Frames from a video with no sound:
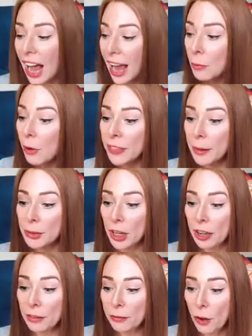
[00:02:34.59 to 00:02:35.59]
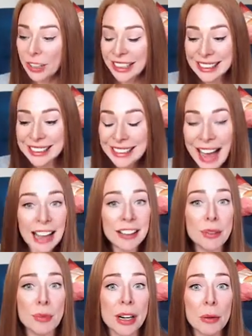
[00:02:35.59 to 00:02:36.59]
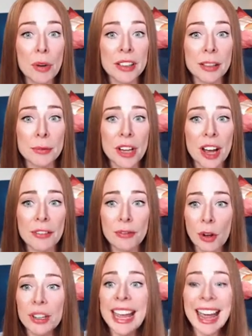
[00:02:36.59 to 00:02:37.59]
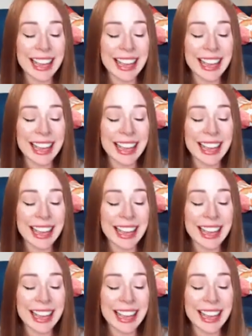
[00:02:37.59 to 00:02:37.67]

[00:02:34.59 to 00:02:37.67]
I want them to unfold exactly when I want them to unfold